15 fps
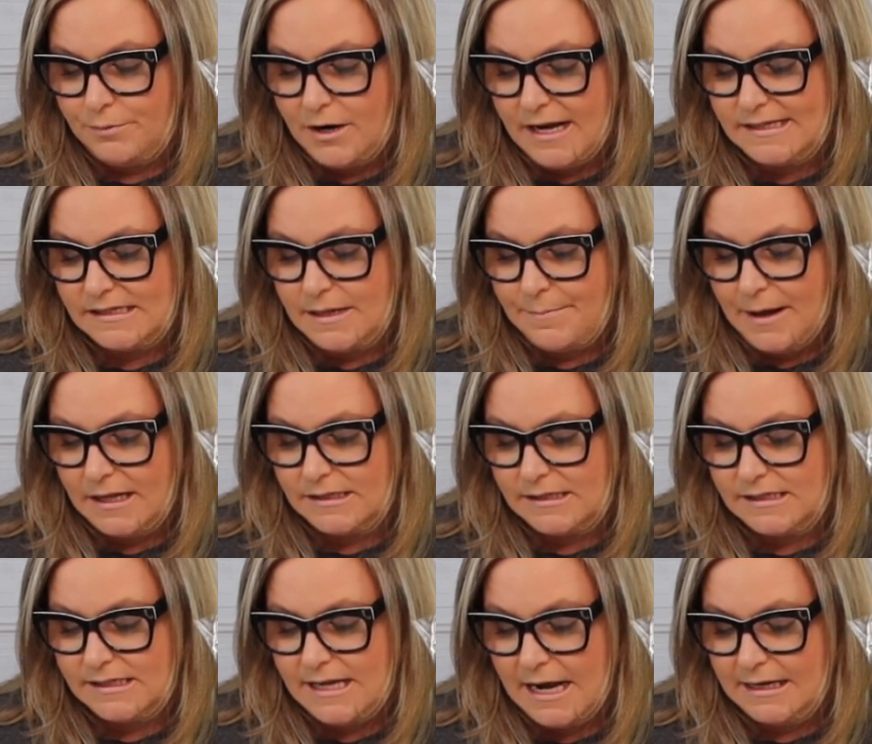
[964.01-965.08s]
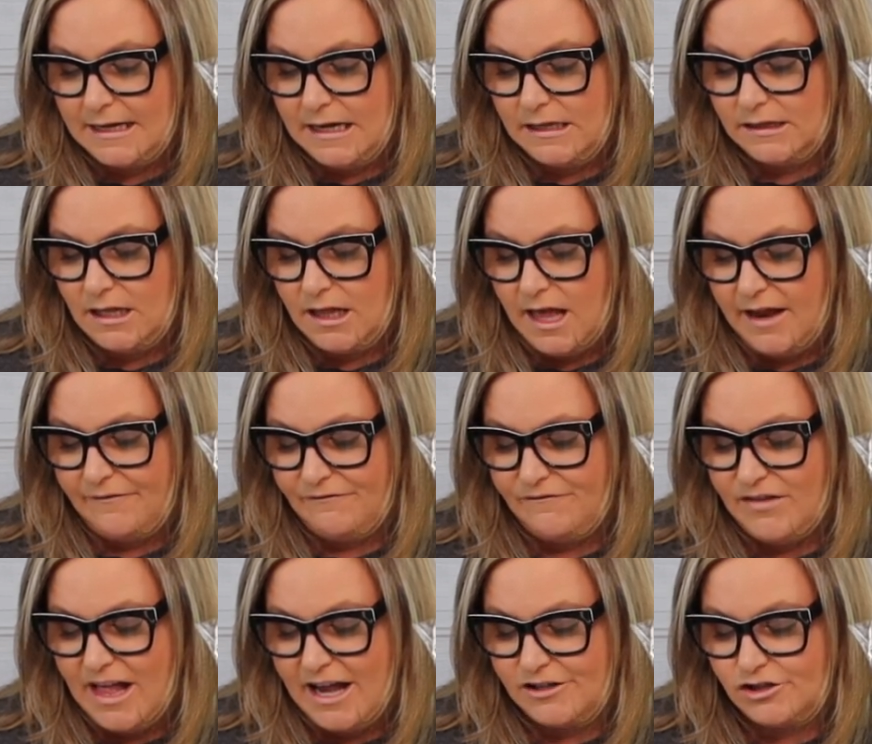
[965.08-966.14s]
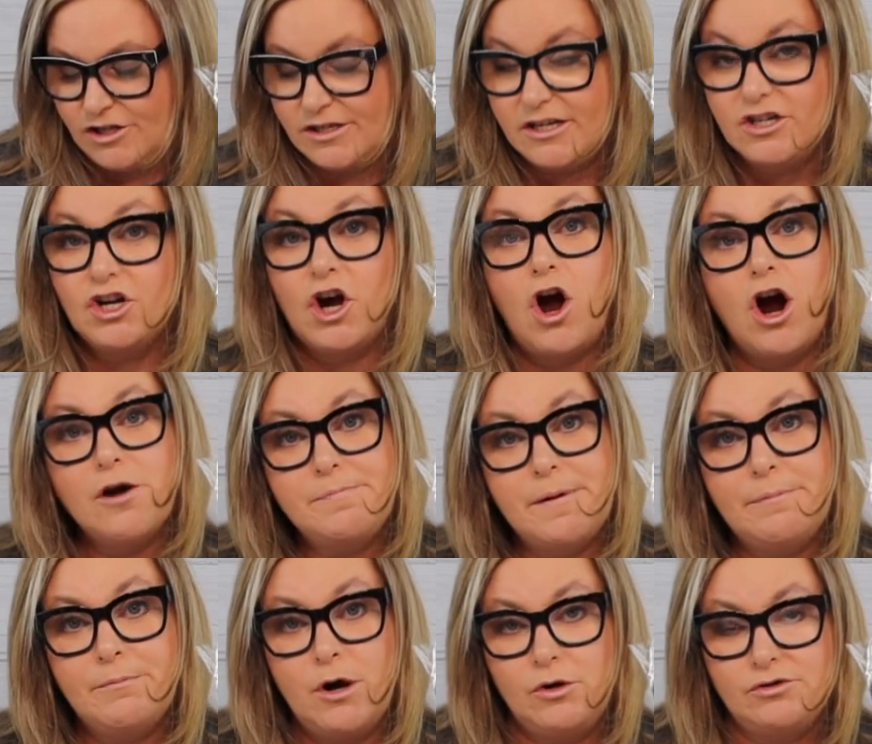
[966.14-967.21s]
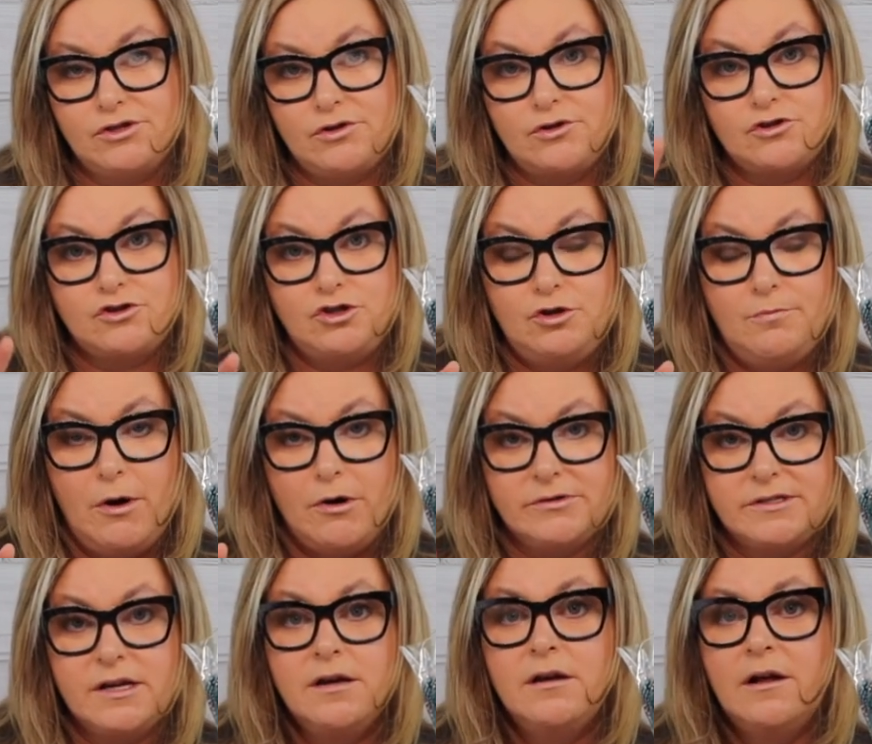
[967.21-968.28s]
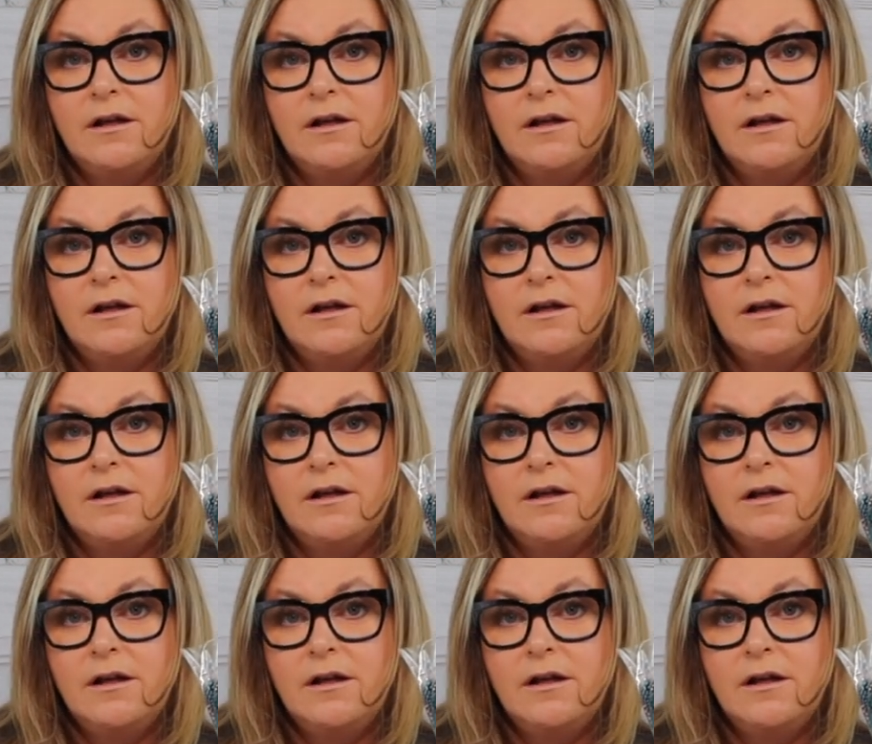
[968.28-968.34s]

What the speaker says: Press the button second, the light flashes into carpet mode. So there's two modes.